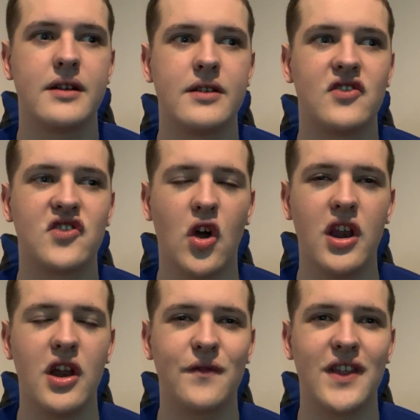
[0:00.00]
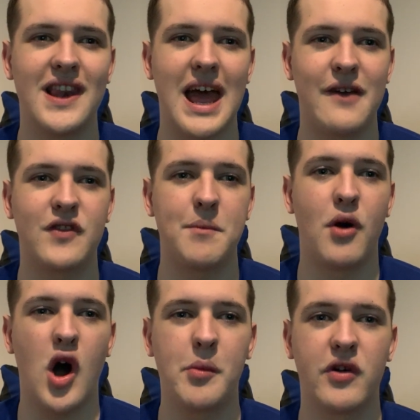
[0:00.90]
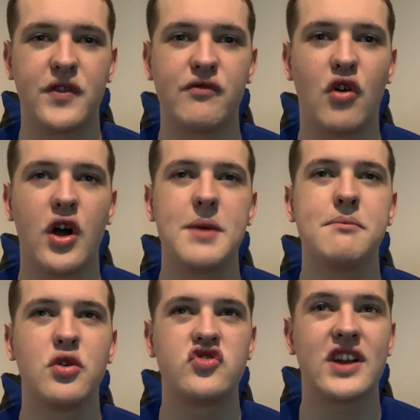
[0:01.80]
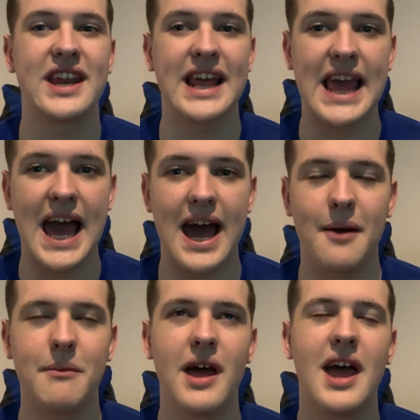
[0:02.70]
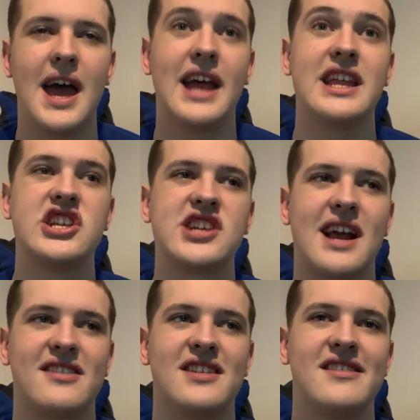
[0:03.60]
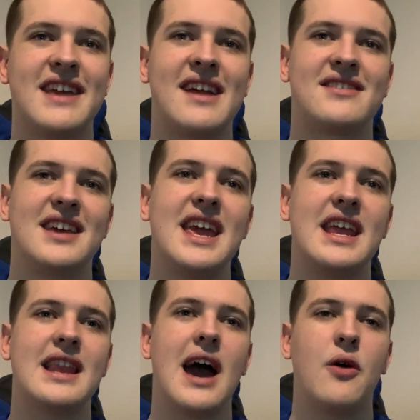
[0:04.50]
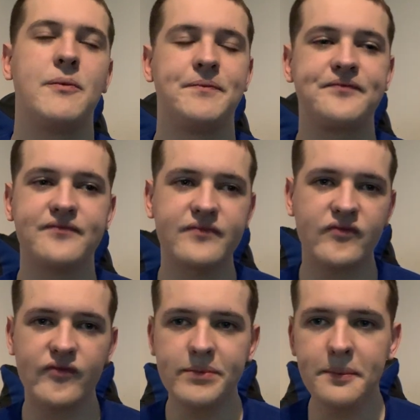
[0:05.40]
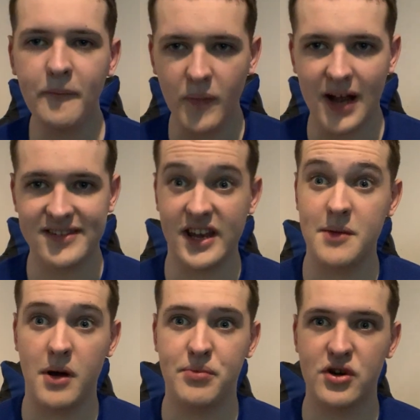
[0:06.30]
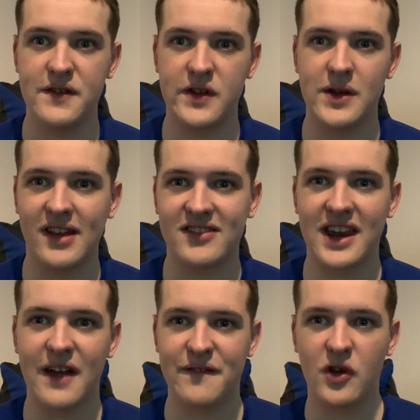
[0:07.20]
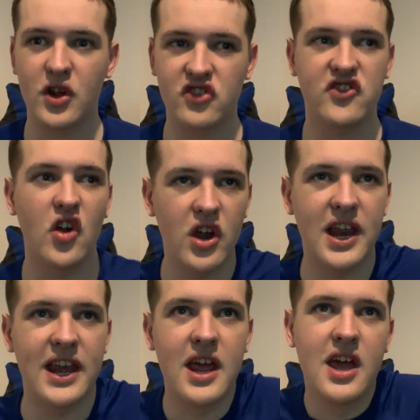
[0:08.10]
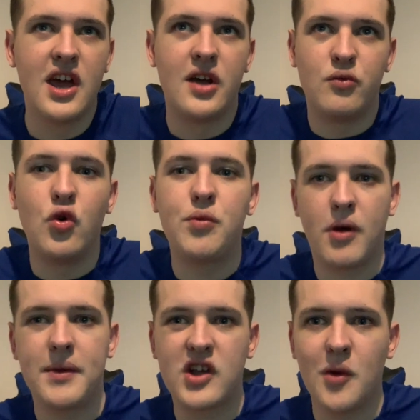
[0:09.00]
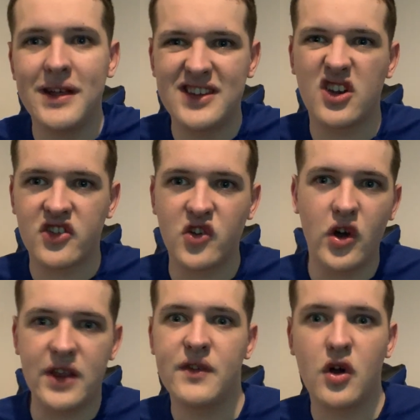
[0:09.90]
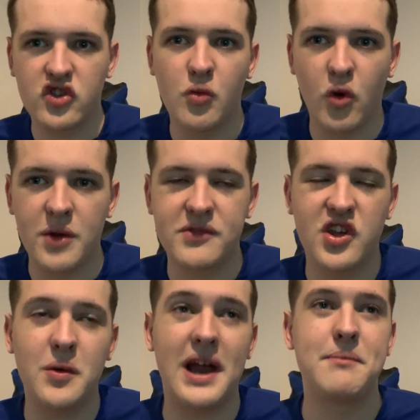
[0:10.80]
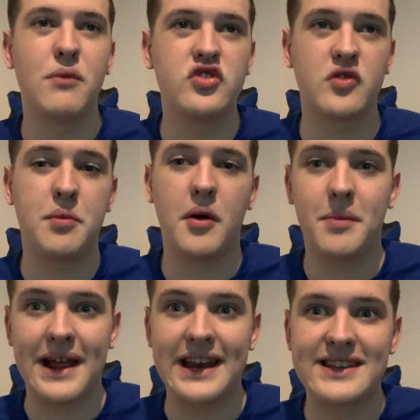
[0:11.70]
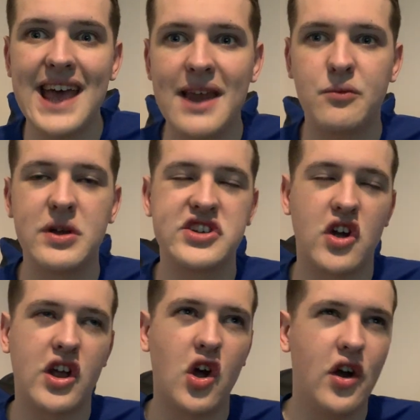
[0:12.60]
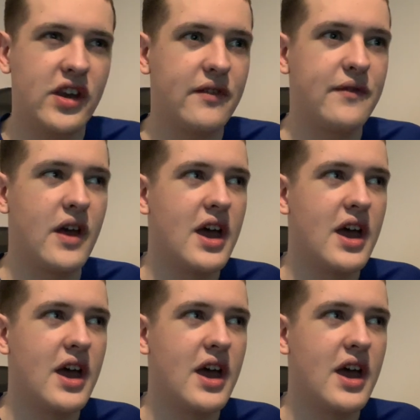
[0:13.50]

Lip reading: Sterling off the left, Palmer off the right, Mudrick in the cam, and then Jackson as the ST. Now, I said in my preview yesterday, I feel like Sterling will probably come into the side, even though I don't want him to, and Mudrick will probably play in a 10, which I kind of...